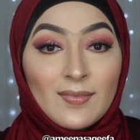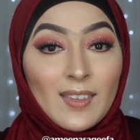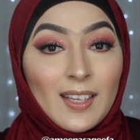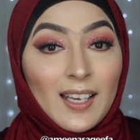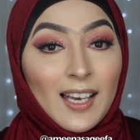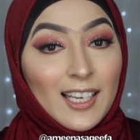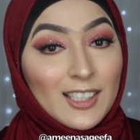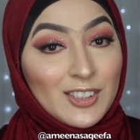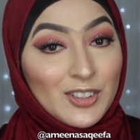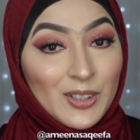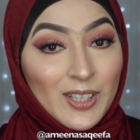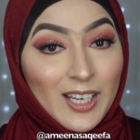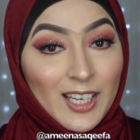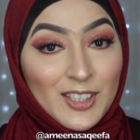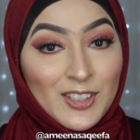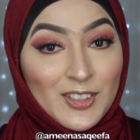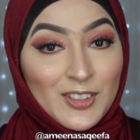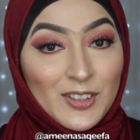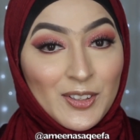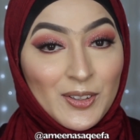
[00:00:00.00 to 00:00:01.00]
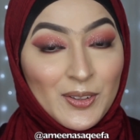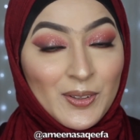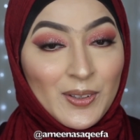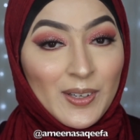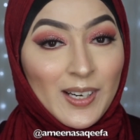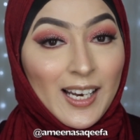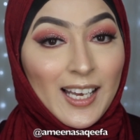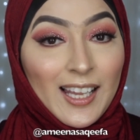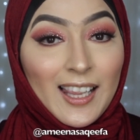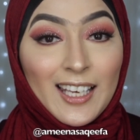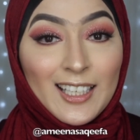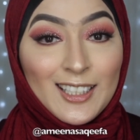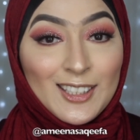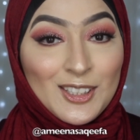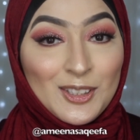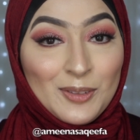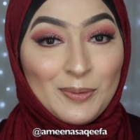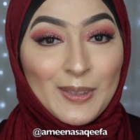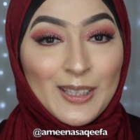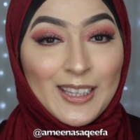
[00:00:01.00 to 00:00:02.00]
As you guys know, I like
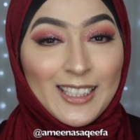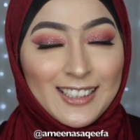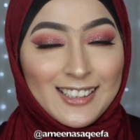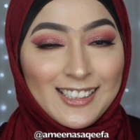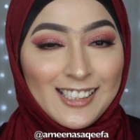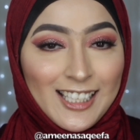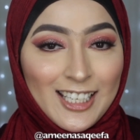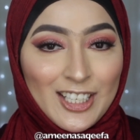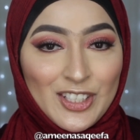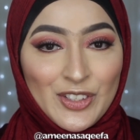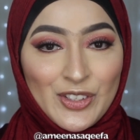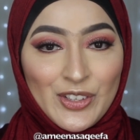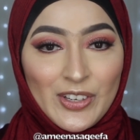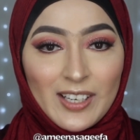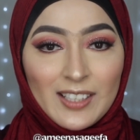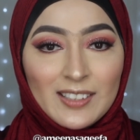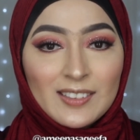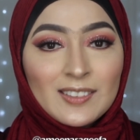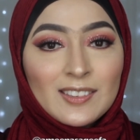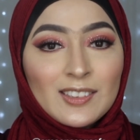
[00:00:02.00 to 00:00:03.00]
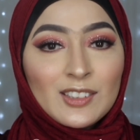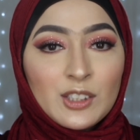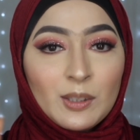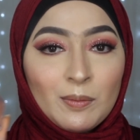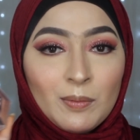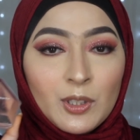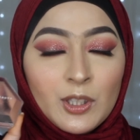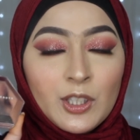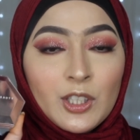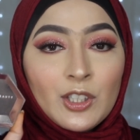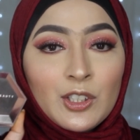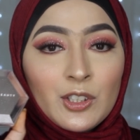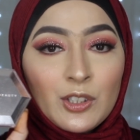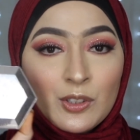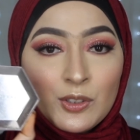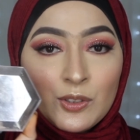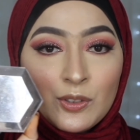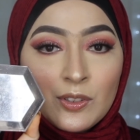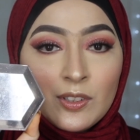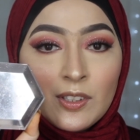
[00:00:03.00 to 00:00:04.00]
to be a little extra, so I'm gonna
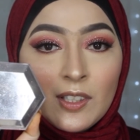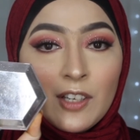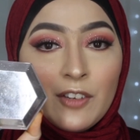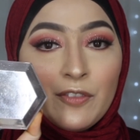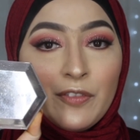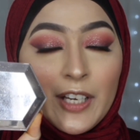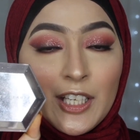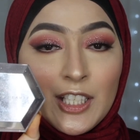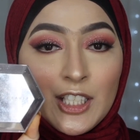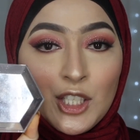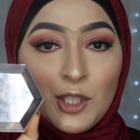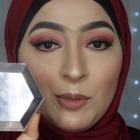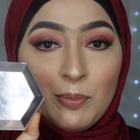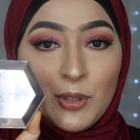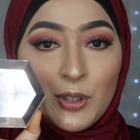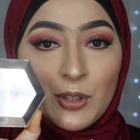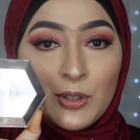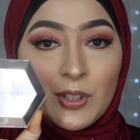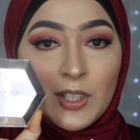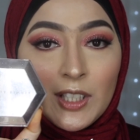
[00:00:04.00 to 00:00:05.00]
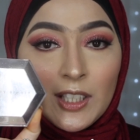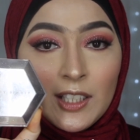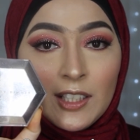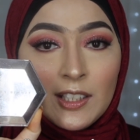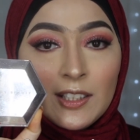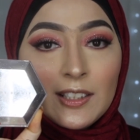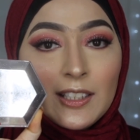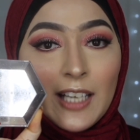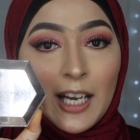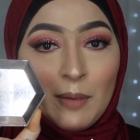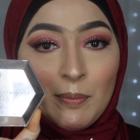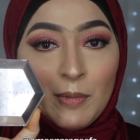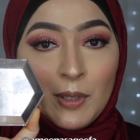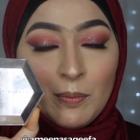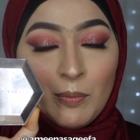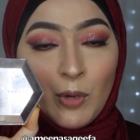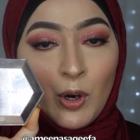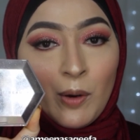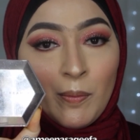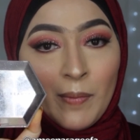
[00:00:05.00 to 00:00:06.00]
use Fenty Beauty Diamond
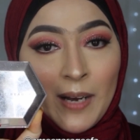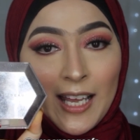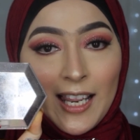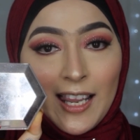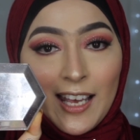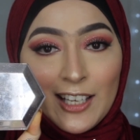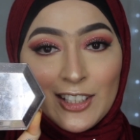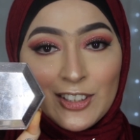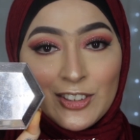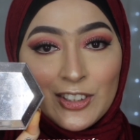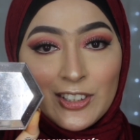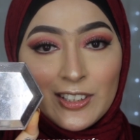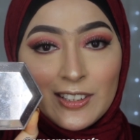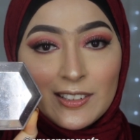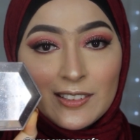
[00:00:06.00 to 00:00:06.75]
Bomb Highlighter.